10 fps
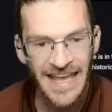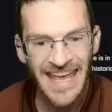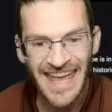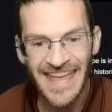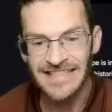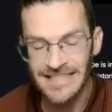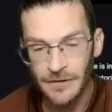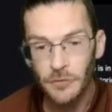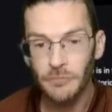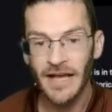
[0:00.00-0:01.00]
It's
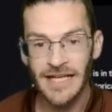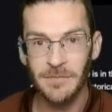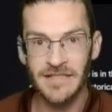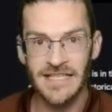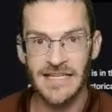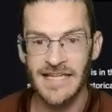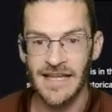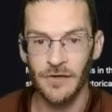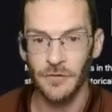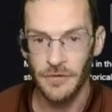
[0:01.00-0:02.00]
incredibly
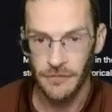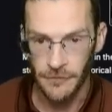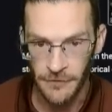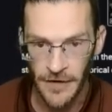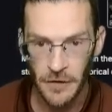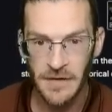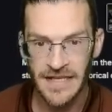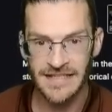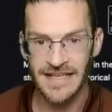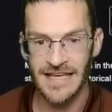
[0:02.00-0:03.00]
detailed,
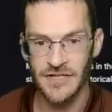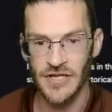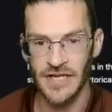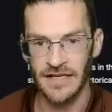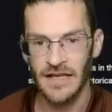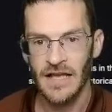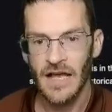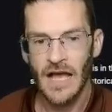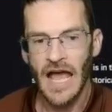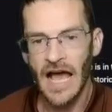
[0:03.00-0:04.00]
very engaging.
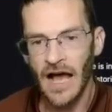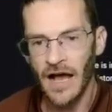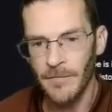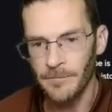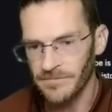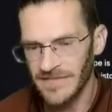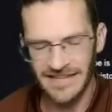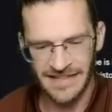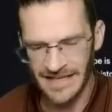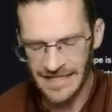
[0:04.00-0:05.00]

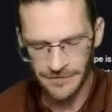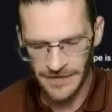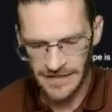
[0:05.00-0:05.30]
The kind of thing